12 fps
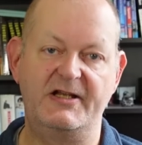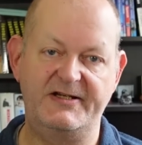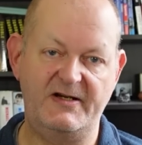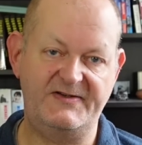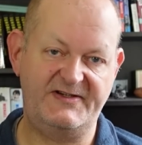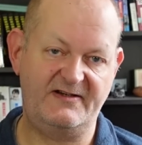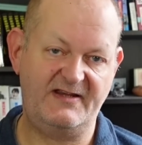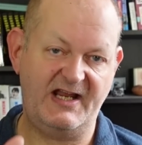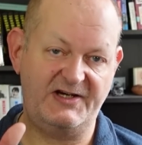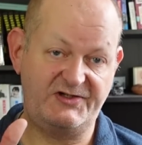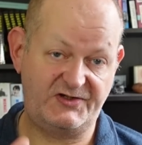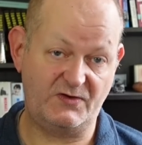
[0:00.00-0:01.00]
using
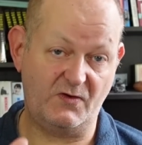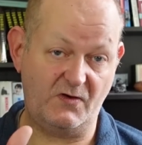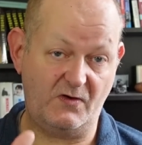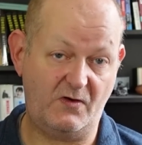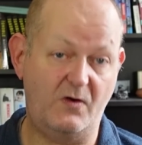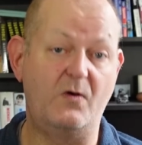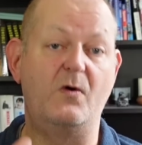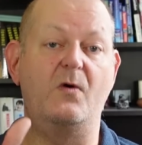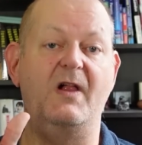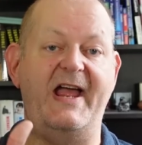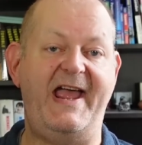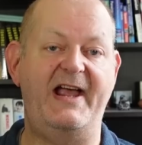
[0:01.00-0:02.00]
their short
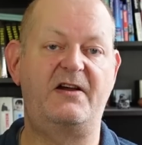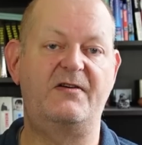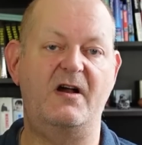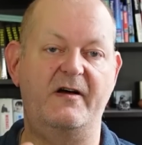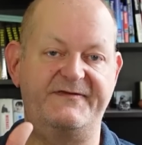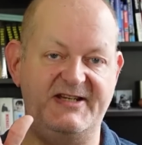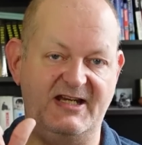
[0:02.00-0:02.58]
haul aircraft